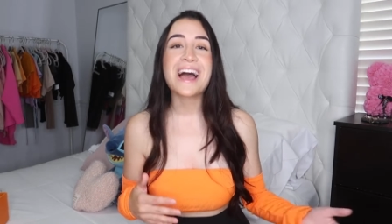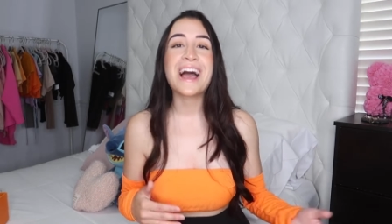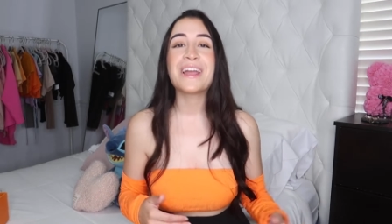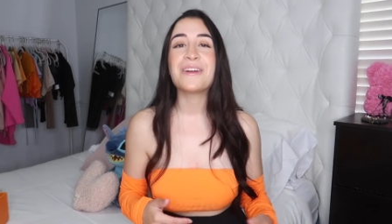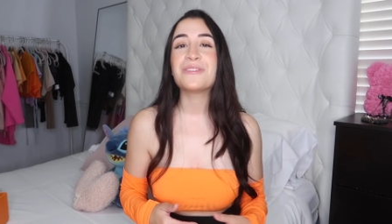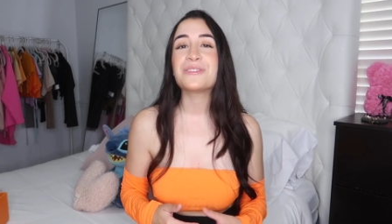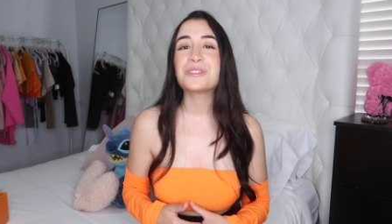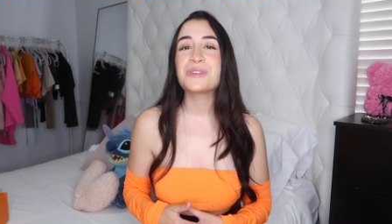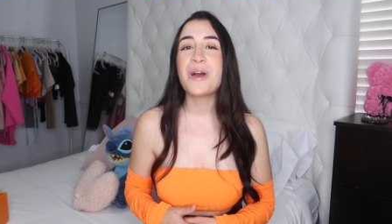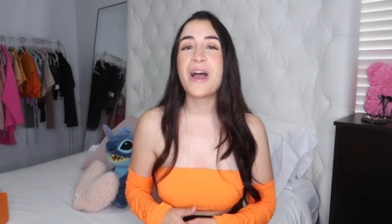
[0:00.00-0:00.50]
I
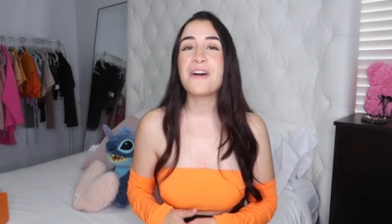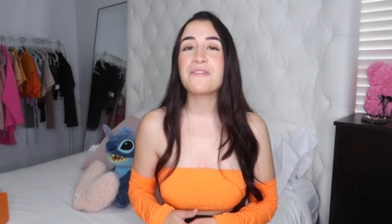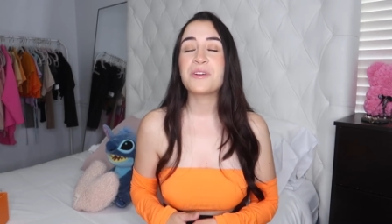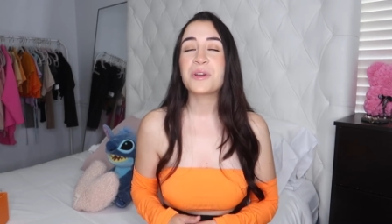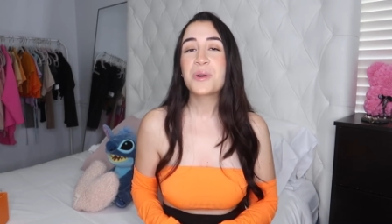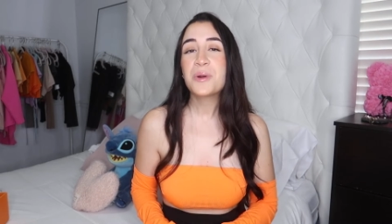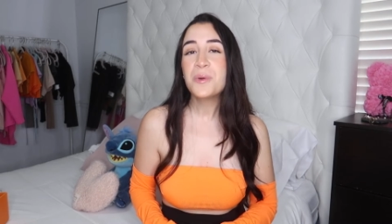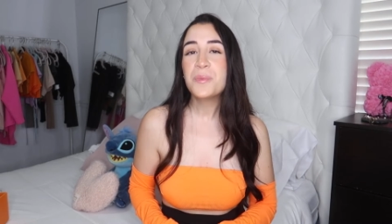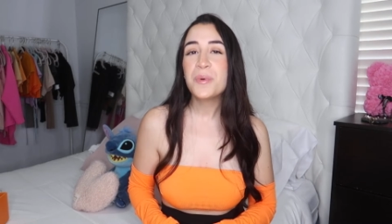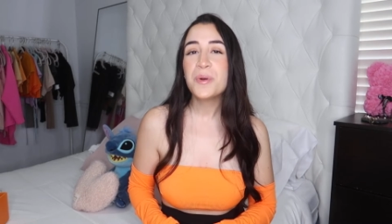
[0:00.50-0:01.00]
also have a
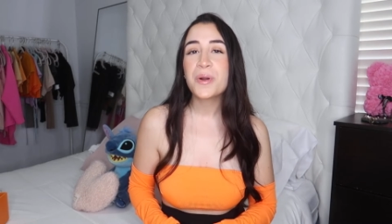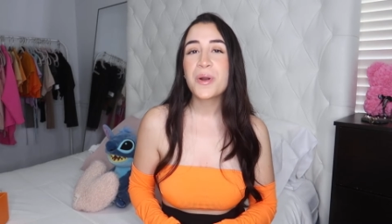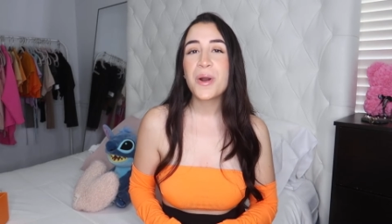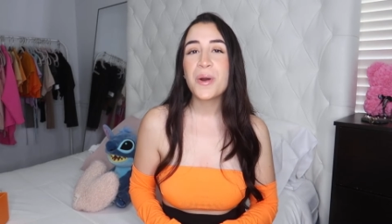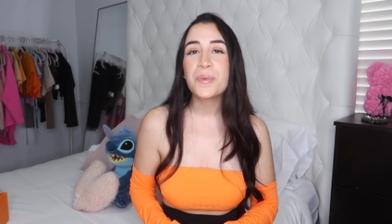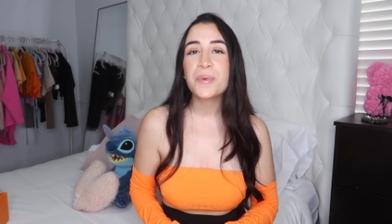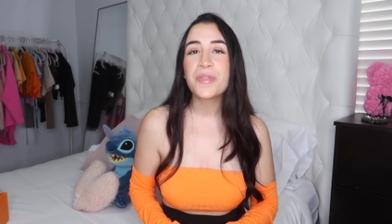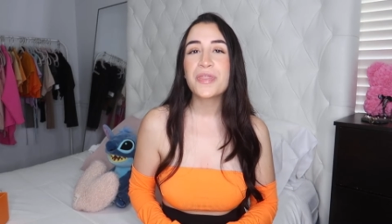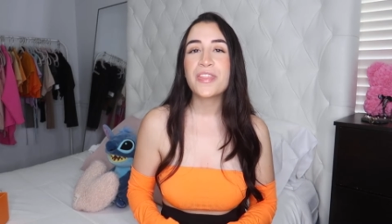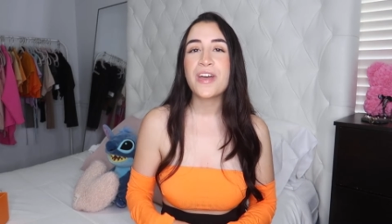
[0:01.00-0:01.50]
coupon
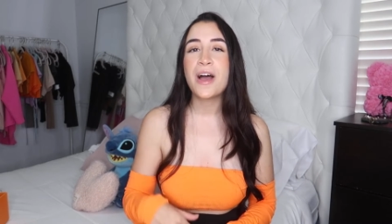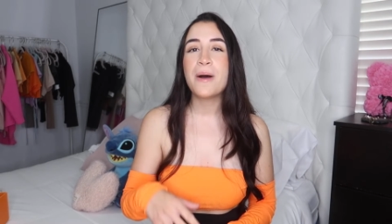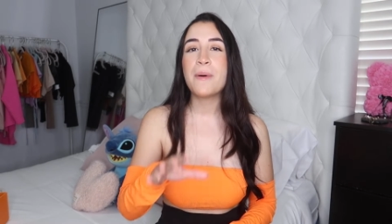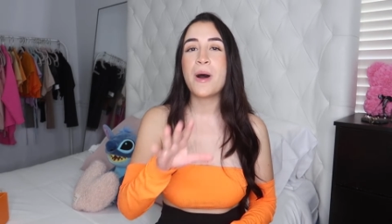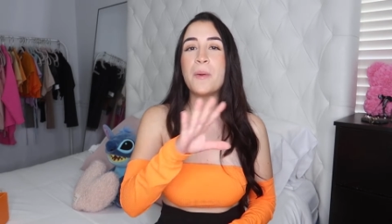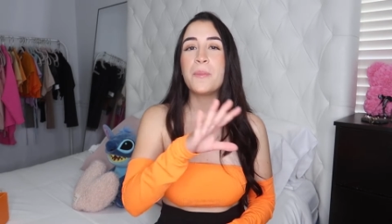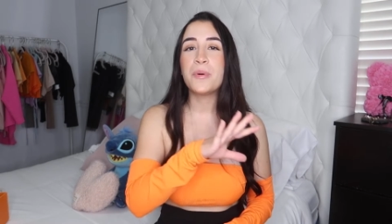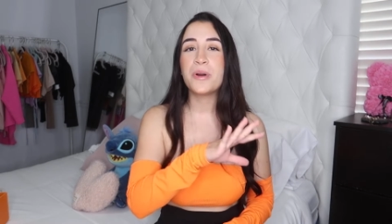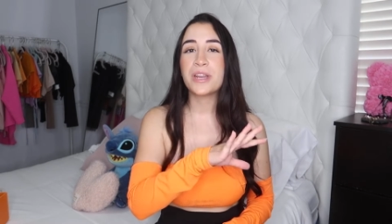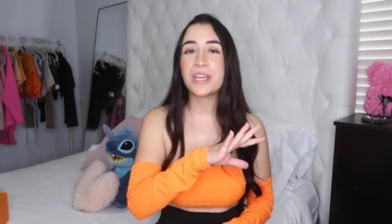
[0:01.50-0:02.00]
code with them.
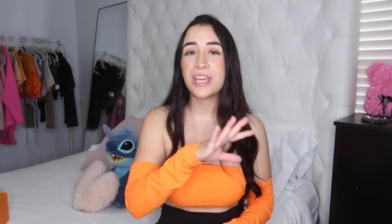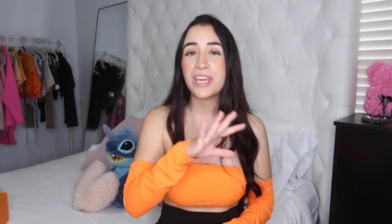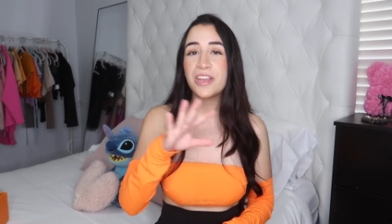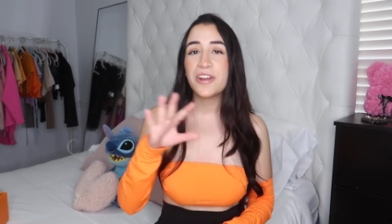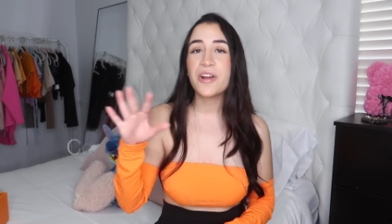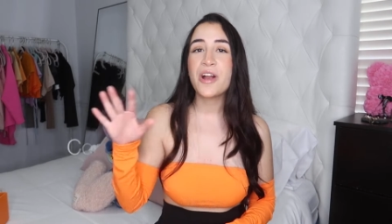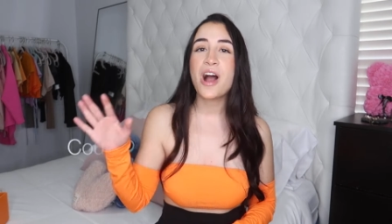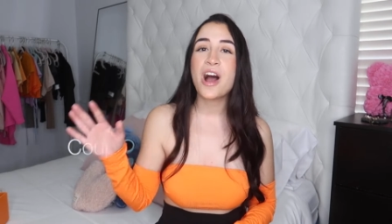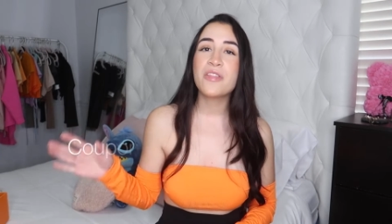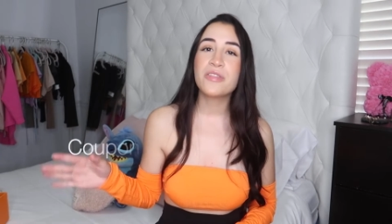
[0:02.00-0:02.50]
I'll put
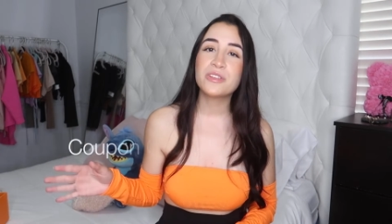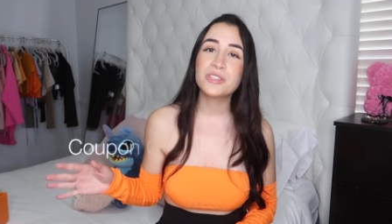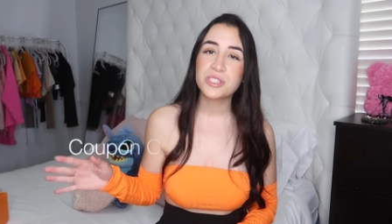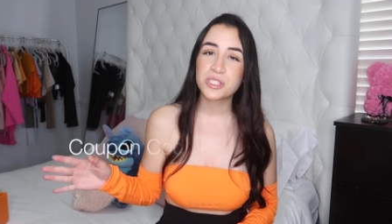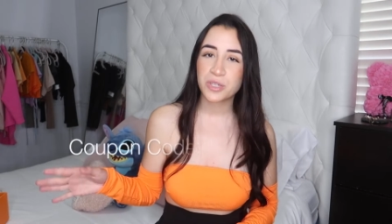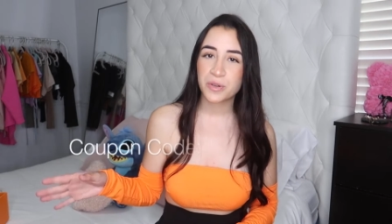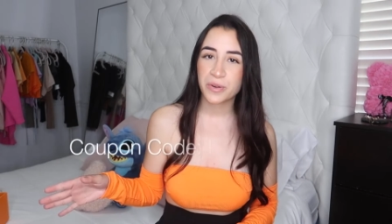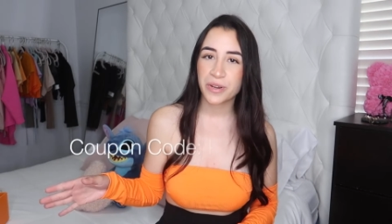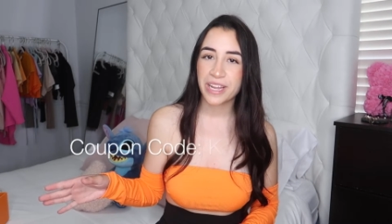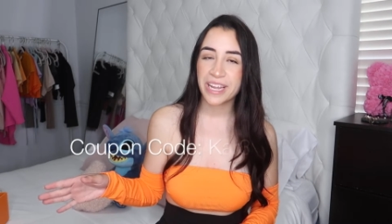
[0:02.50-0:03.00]
here on the
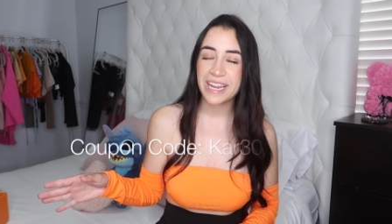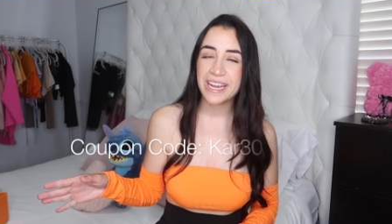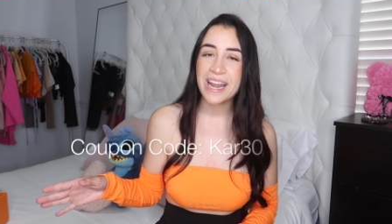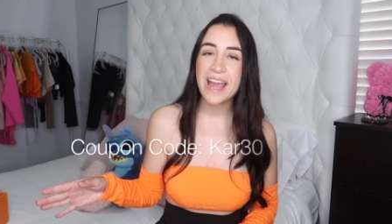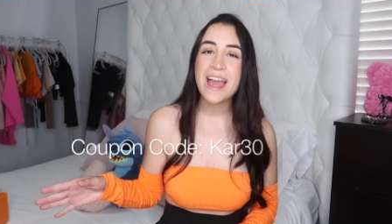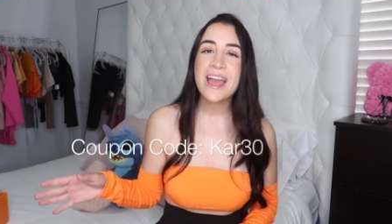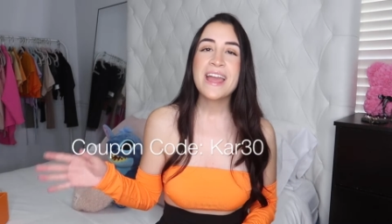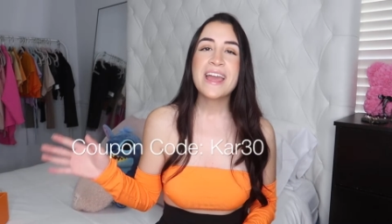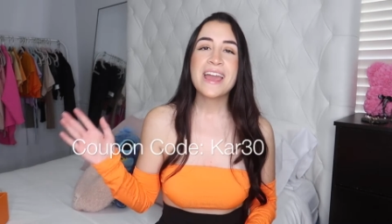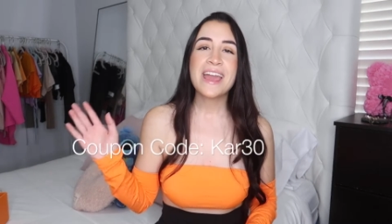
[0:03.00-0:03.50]
screen.
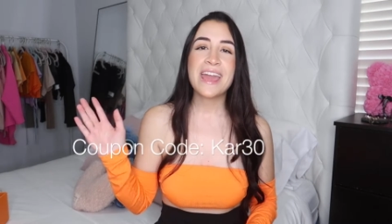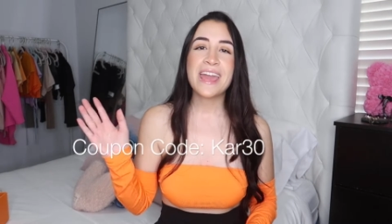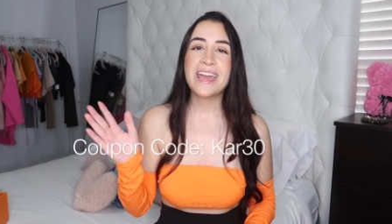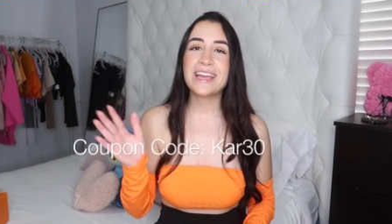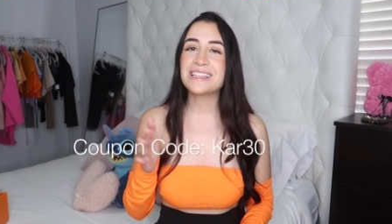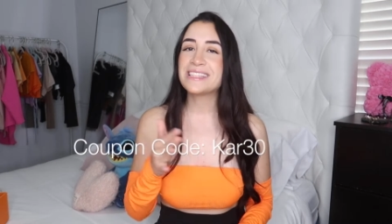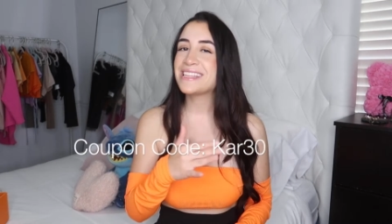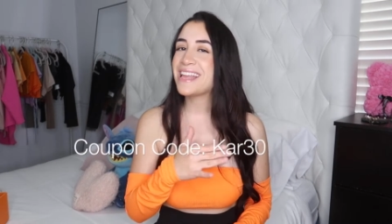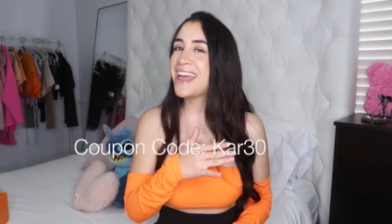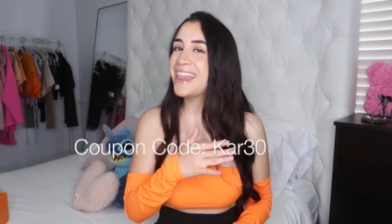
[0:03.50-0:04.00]

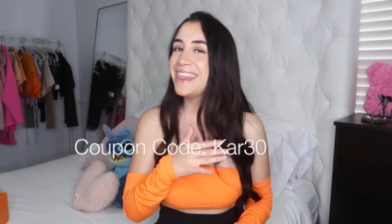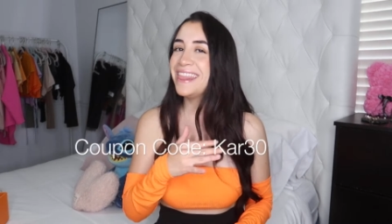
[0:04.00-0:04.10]
It's